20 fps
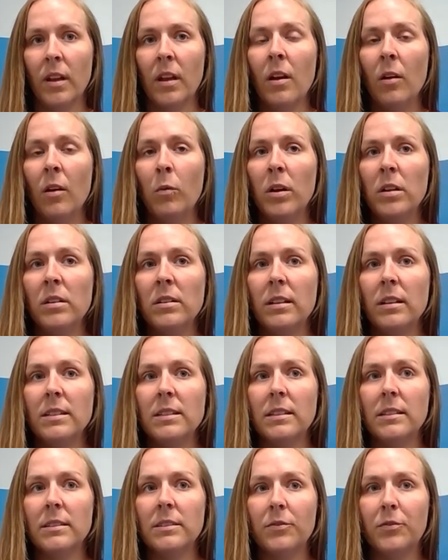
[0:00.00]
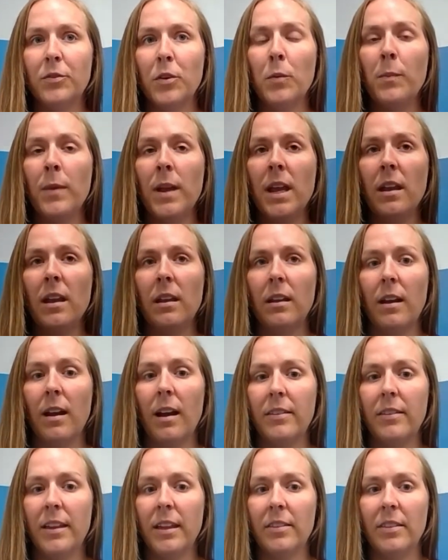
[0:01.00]
Well, for me,
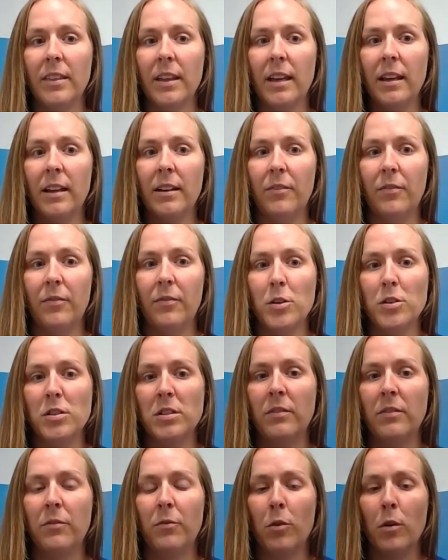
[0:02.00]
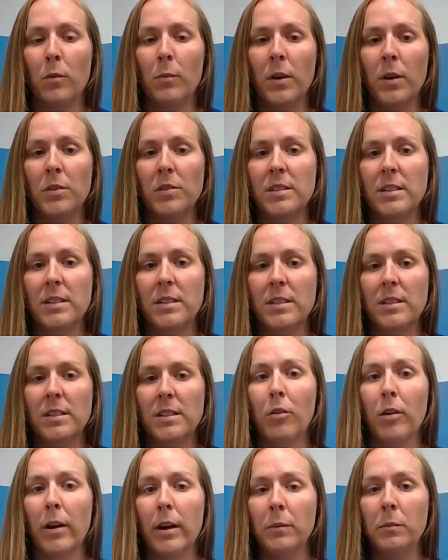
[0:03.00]
I think that first and foremost, it's
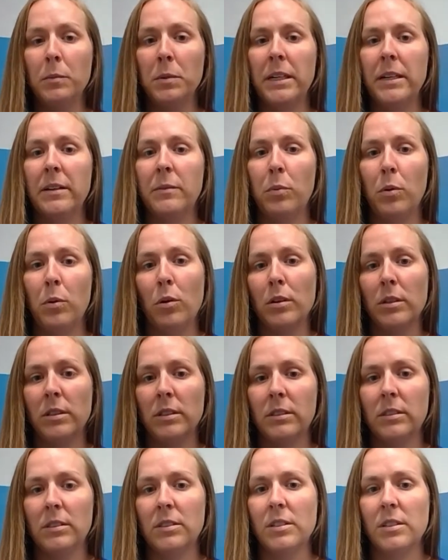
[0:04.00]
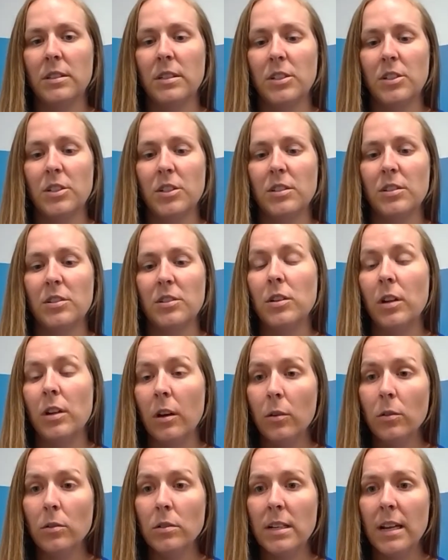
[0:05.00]
incredibly important to just
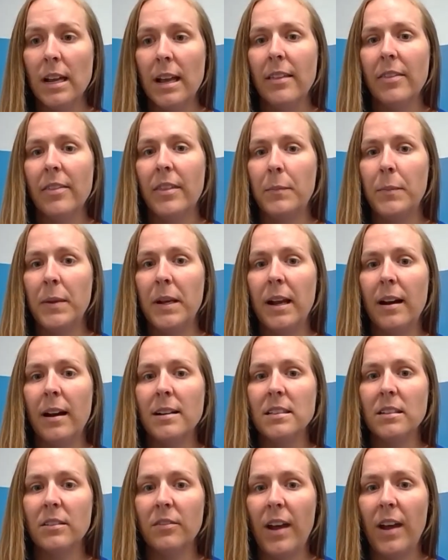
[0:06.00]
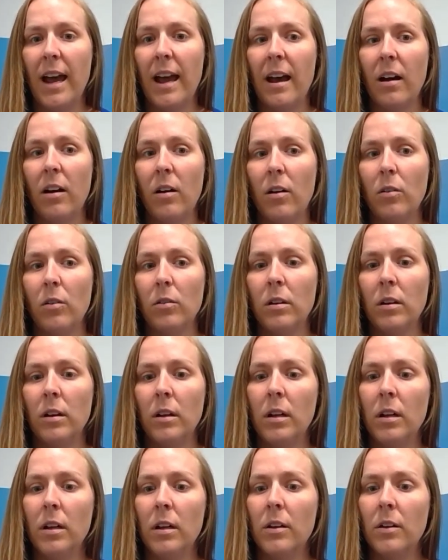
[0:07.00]
note that because of how
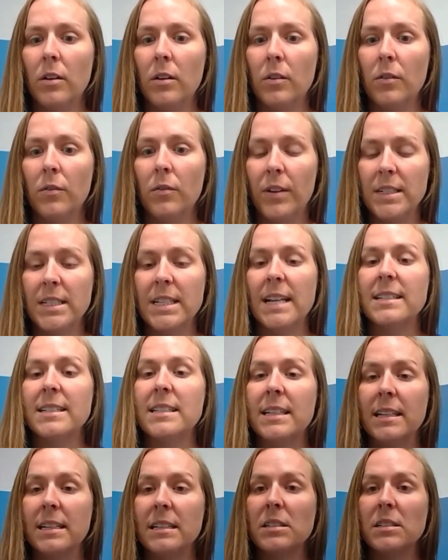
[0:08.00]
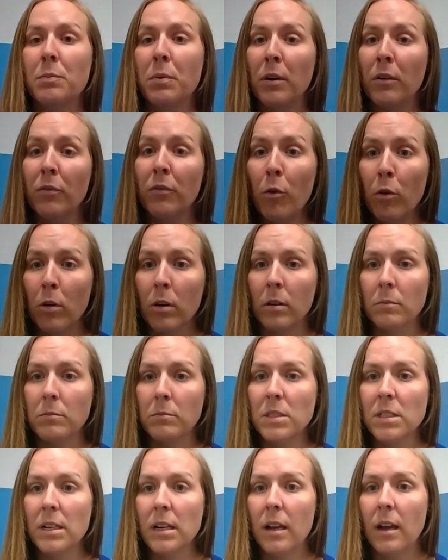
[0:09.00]
fit testing is
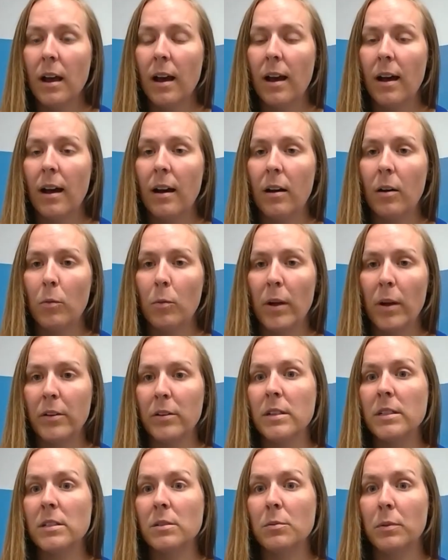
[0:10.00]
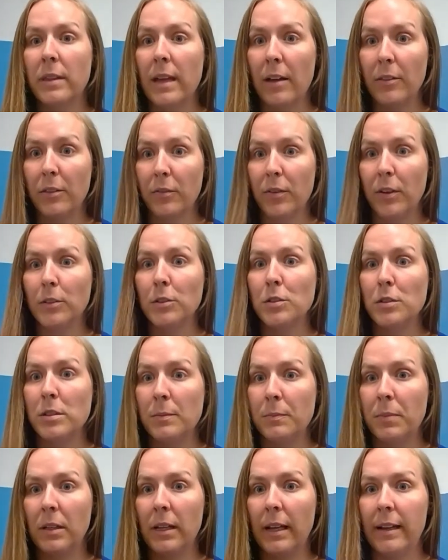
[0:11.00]
performed, whether it's without the filters
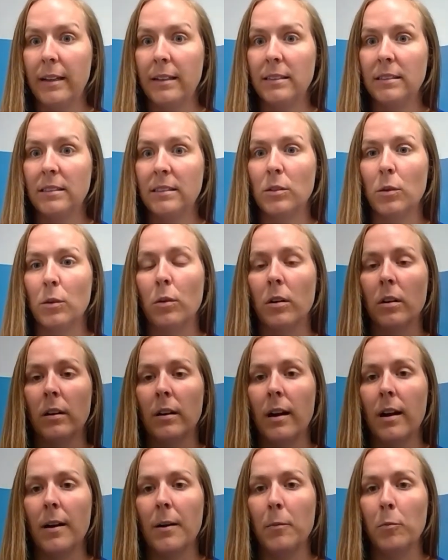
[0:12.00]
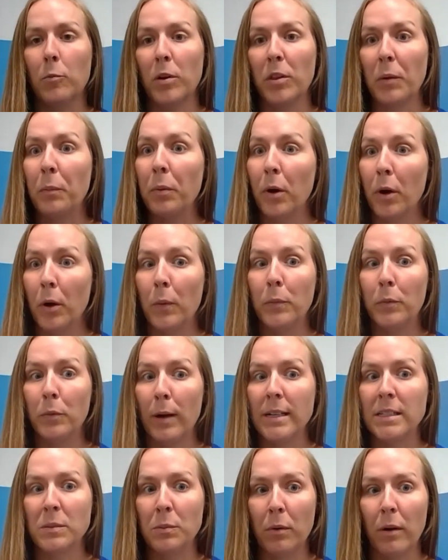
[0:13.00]
in place or with a probed
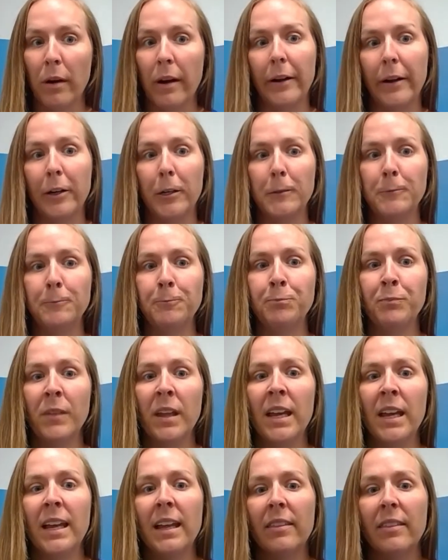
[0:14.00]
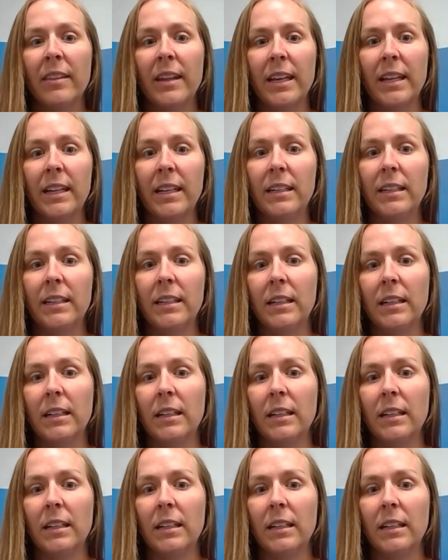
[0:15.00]
respirator, then